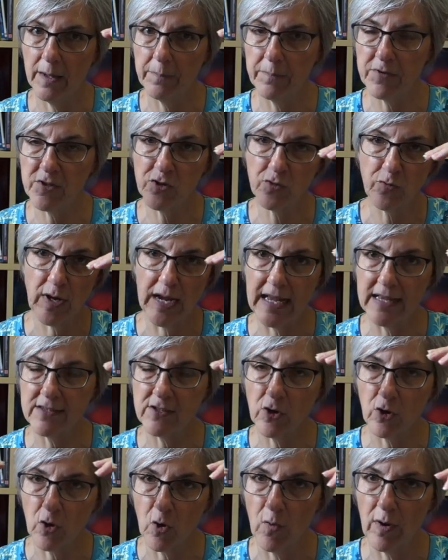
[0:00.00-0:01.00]
strands
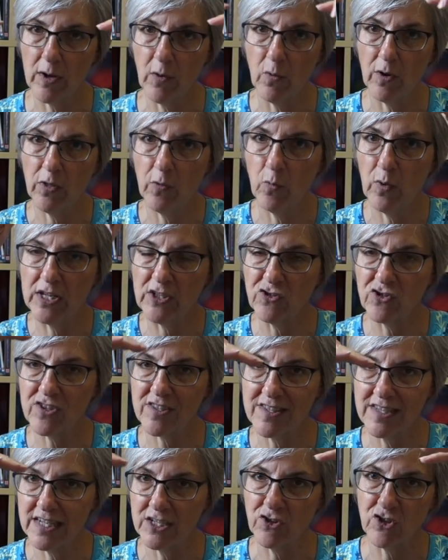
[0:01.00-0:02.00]
are going with which
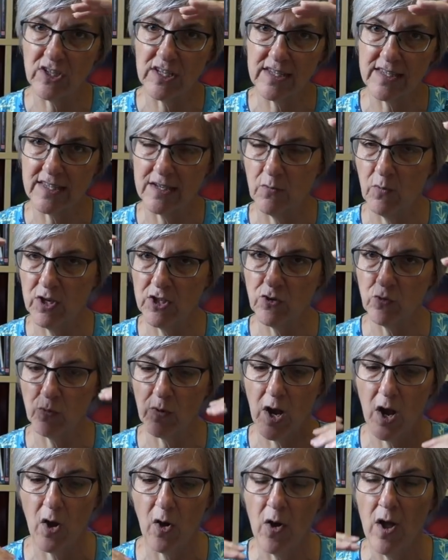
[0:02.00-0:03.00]
stitches and which
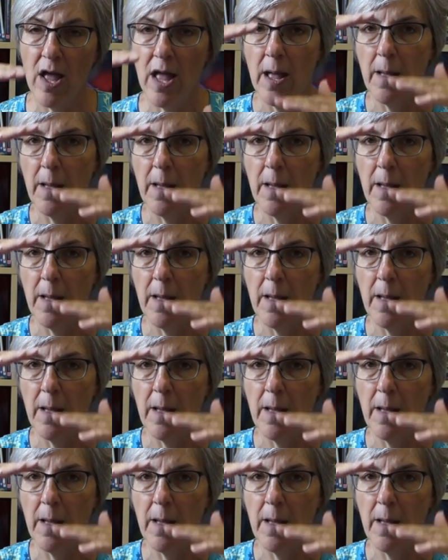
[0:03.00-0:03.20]
row.